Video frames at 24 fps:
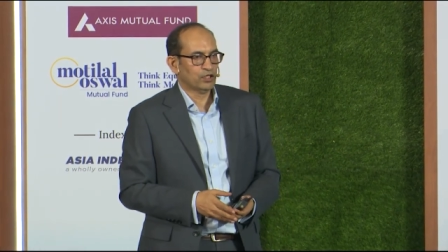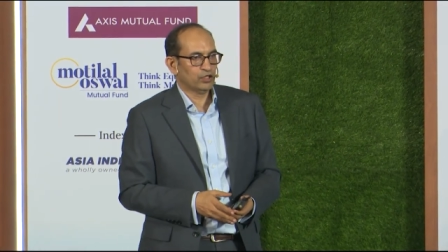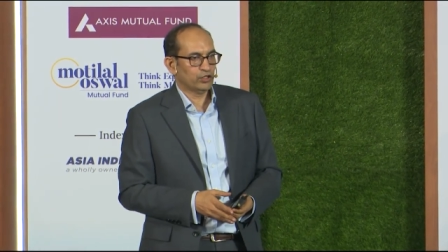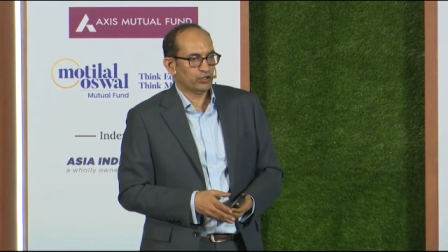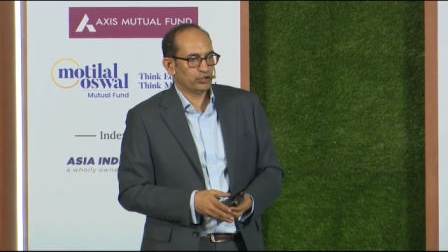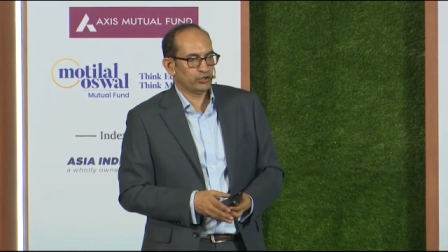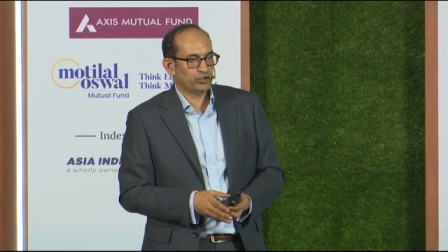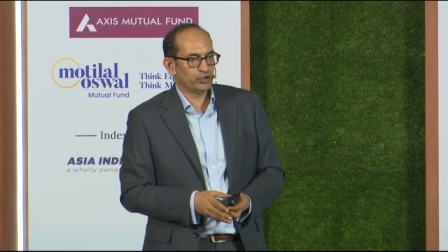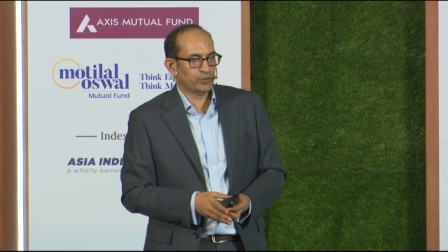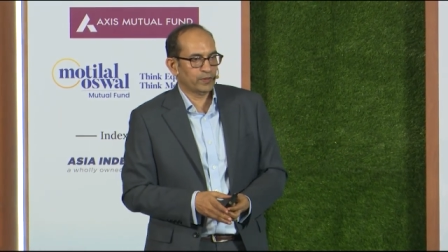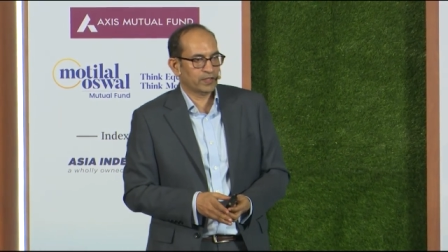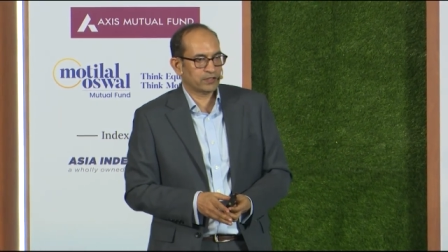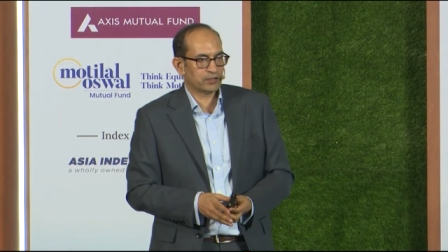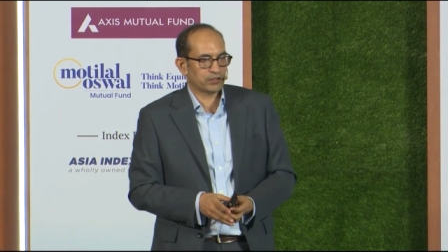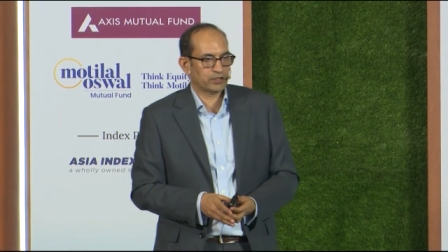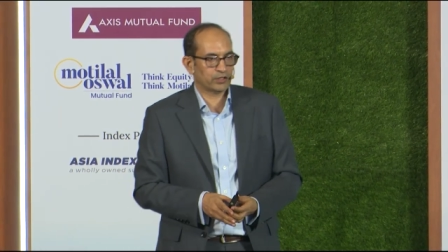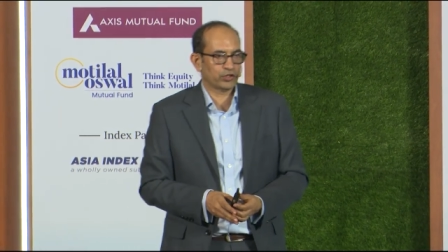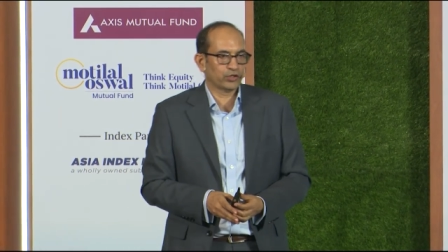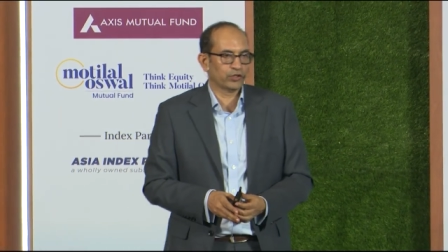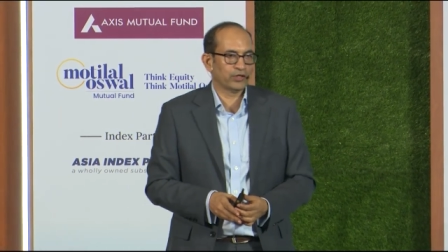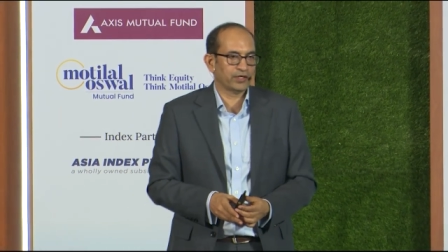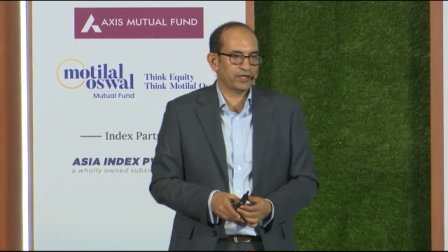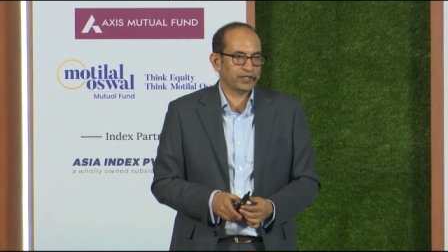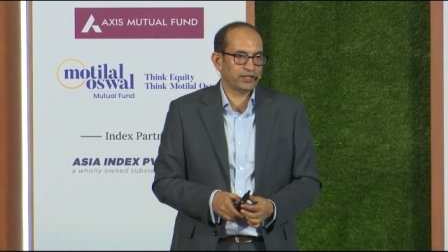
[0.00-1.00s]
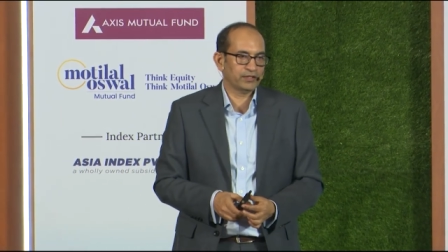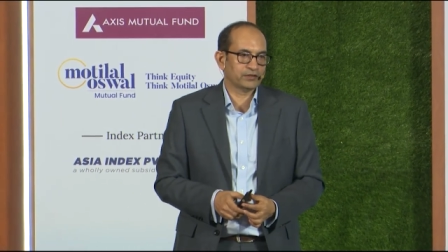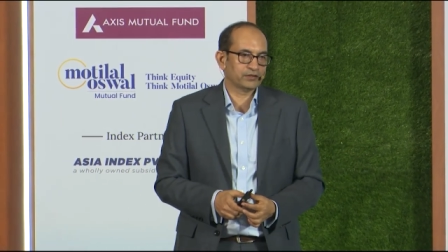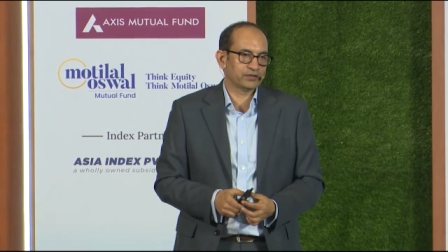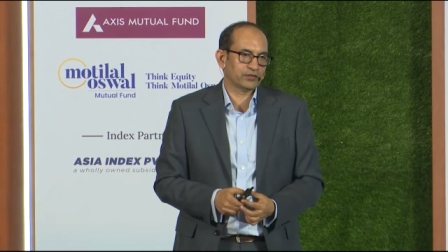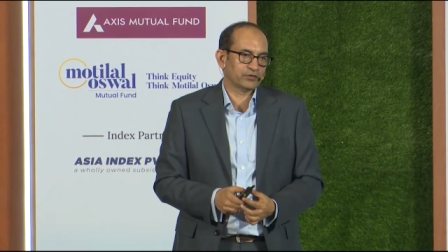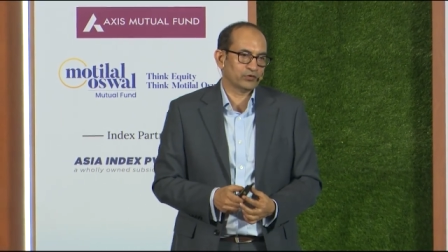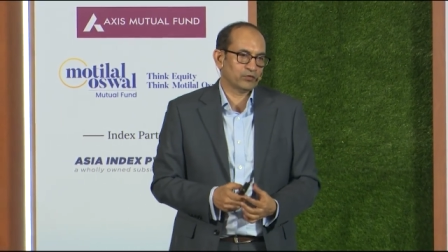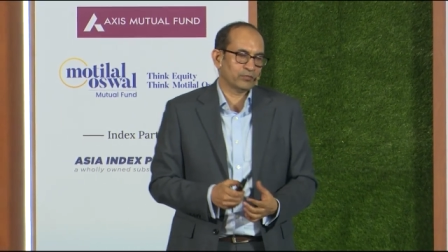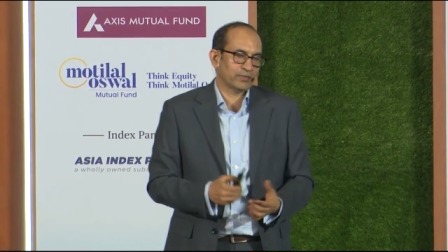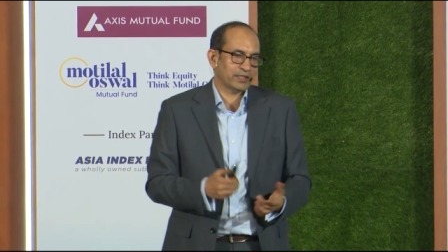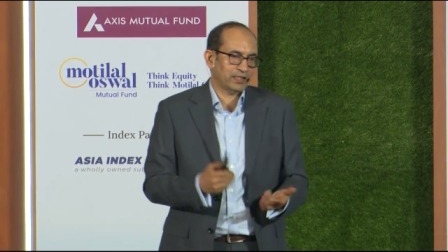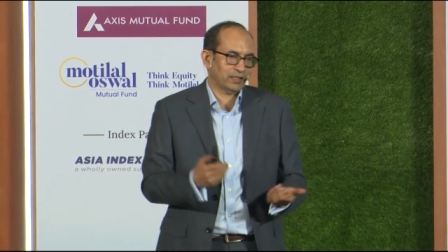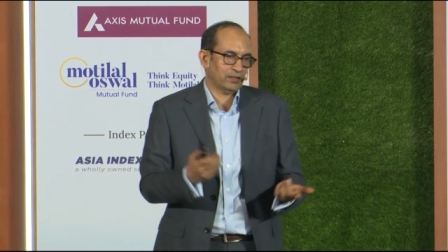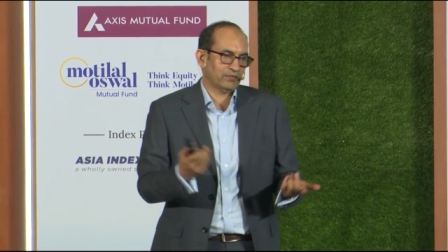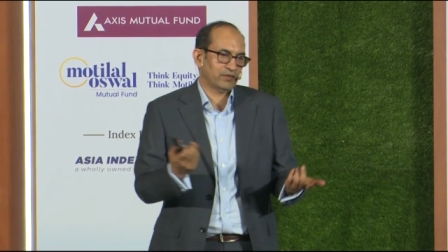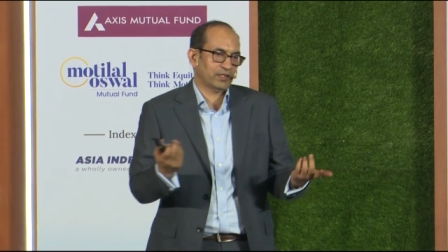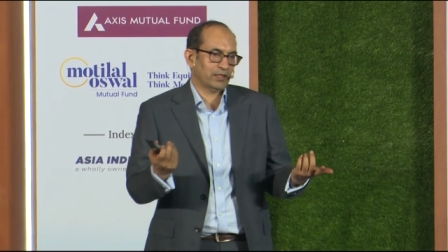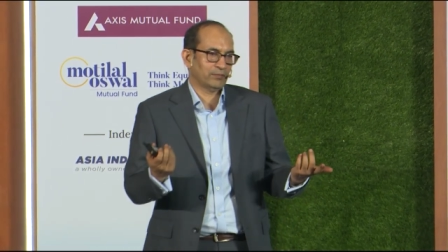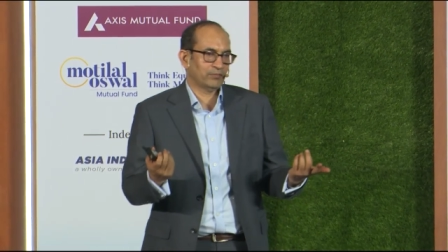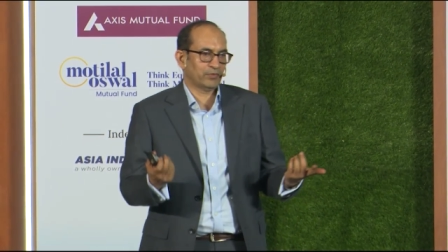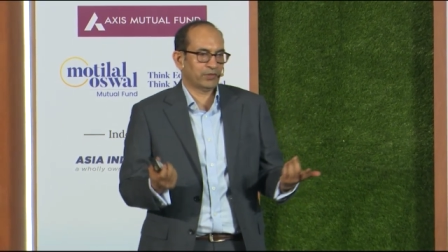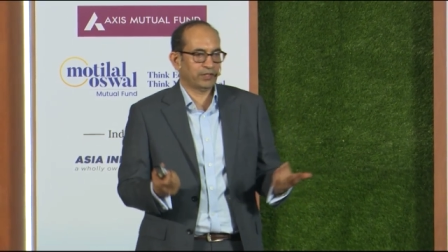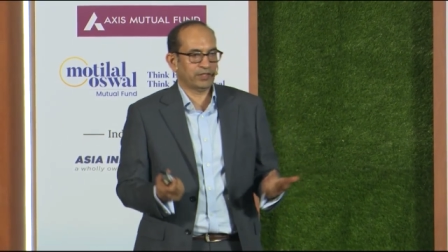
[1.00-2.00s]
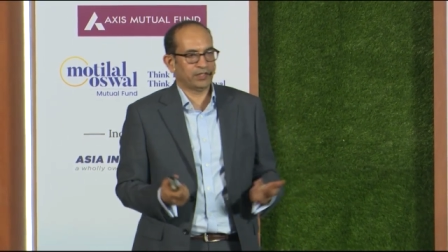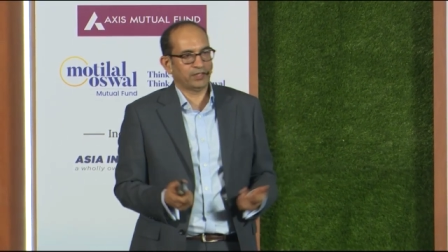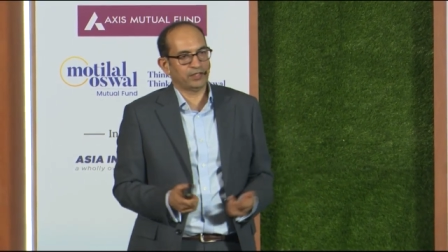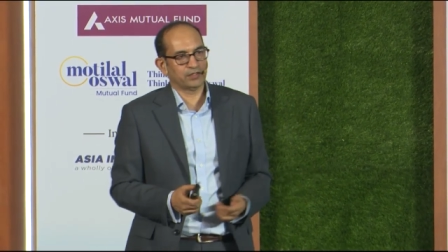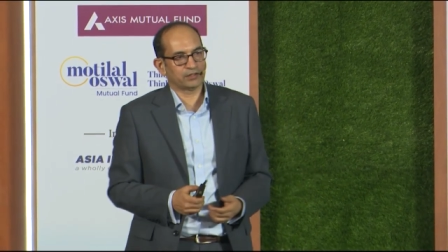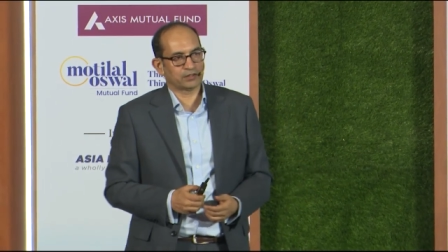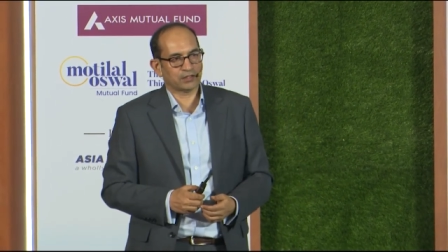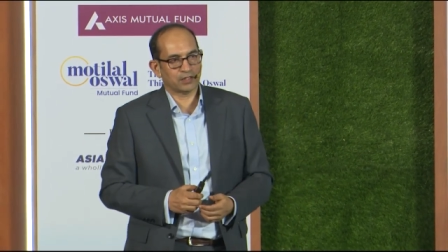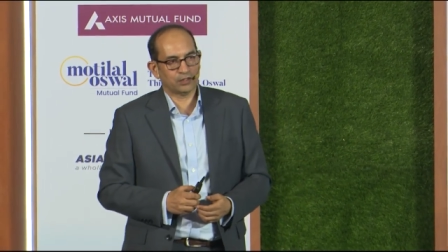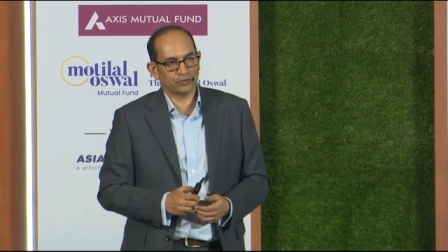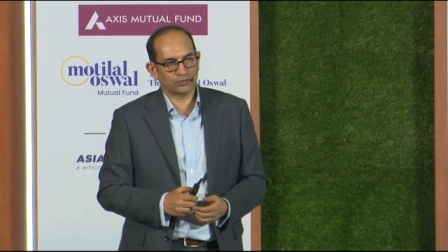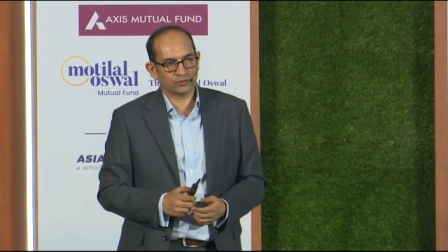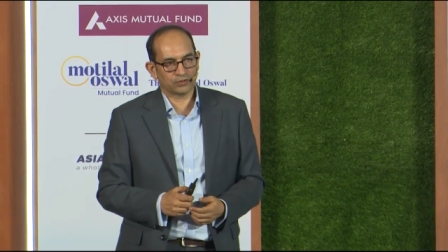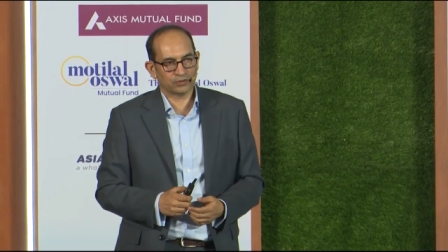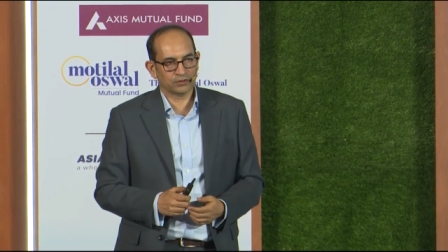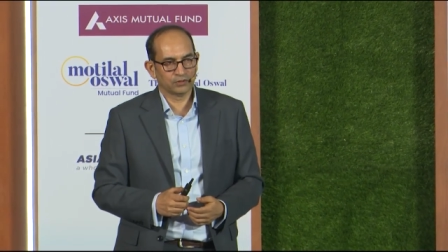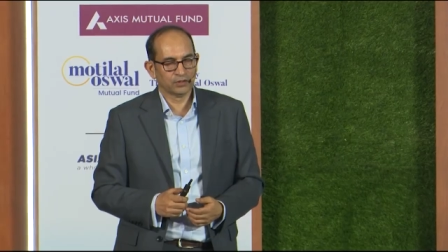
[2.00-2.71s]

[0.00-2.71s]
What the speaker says: US securities, then you might have a temporary discount.